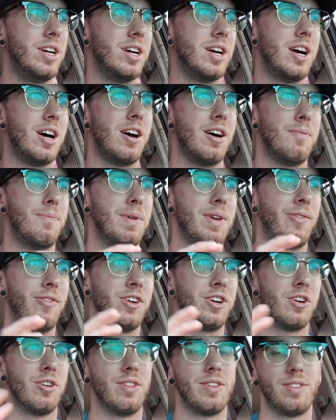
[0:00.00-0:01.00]
But if you
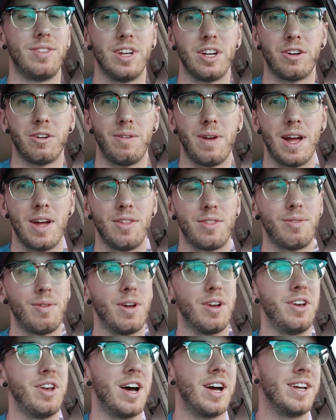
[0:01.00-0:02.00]
go the sticker route, it's
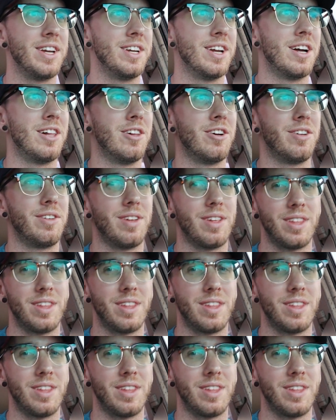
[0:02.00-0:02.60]
around $90.